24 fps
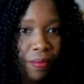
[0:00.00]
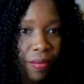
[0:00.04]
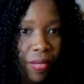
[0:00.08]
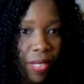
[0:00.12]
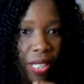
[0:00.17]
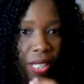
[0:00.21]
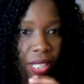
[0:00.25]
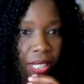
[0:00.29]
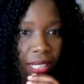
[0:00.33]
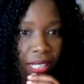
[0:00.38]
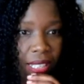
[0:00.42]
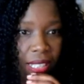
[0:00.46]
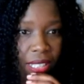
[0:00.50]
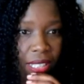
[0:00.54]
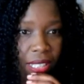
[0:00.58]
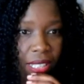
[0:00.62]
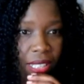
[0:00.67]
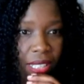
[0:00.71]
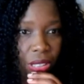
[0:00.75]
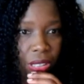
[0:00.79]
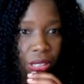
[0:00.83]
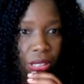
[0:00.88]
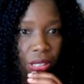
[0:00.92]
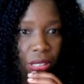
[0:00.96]

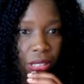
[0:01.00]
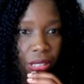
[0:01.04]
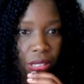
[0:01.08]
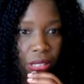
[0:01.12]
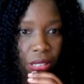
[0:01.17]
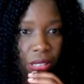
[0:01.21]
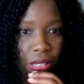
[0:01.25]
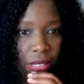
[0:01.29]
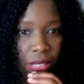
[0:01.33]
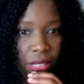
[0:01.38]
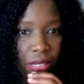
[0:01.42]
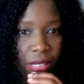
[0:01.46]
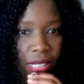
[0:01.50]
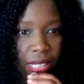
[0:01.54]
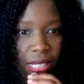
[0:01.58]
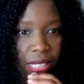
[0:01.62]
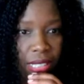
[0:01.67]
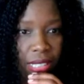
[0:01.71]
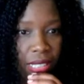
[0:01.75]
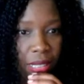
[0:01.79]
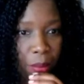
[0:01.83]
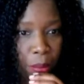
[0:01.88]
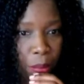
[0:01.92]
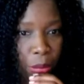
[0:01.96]
Archangel. I
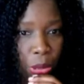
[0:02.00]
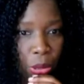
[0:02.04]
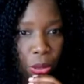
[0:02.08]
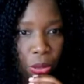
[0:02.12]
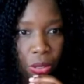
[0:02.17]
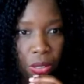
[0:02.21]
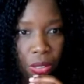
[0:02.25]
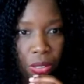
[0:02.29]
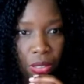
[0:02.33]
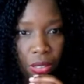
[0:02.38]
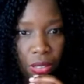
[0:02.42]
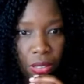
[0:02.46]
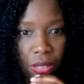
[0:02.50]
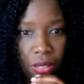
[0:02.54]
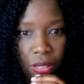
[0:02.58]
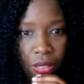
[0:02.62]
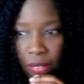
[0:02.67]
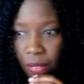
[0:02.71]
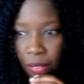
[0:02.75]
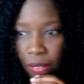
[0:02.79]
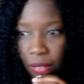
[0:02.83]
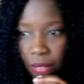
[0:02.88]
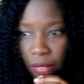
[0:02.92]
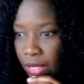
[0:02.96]
didn't put
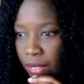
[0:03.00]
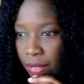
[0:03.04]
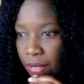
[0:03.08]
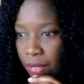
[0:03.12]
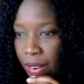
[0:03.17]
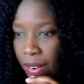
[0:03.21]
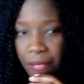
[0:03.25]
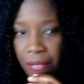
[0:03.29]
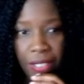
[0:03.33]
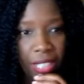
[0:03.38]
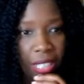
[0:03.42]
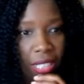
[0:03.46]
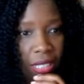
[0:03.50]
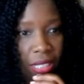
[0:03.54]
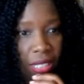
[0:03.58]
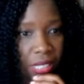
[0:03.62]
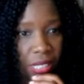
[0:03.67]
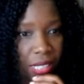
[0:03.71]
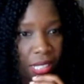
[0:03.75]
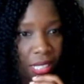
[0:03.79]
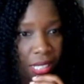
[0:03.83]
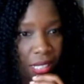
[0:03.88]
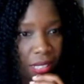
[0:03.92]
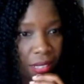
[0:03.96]
Raphael,
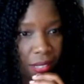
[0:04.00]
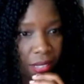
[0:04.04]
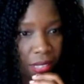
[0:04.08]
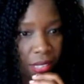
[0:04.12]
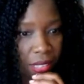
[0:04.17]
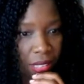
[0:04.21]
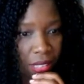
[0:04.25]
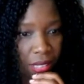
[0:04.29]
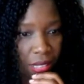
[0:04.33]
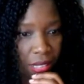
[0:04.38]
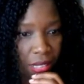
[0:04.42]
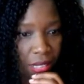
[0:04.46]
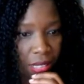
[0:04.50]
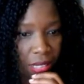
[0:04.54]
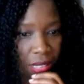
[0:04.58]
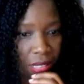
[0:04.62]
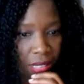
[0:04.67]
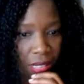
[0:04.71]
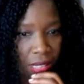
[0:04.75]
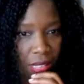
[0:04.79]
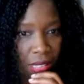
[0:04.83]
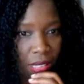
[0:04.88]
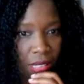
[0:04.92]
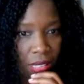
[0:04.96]
is it?
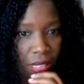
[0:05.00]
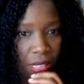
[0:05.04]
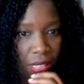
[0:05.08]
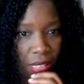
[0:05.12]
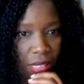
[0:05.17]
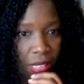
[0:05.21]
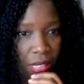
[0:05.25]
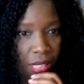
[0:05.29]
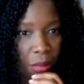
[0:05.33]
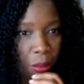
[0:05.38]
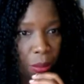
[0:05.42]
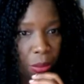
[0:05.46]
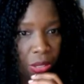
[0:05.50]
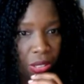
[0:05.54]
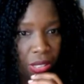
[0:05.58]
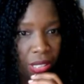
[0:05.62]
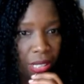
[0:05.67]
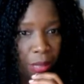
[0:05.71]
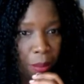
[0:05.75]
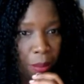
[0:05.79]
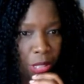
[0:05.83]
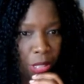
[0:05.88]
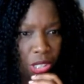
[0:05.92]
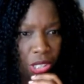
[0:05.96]
I want
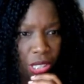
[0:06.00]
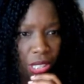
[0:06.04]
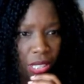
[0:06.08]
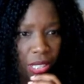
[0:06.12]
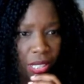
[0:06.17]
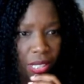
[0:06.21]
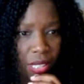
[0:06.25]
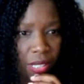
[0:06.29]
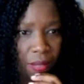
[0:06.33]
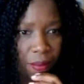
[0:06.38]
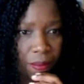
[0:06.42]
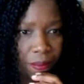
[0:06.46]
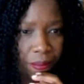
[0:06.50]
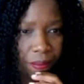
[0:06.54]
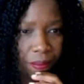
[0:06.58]
images.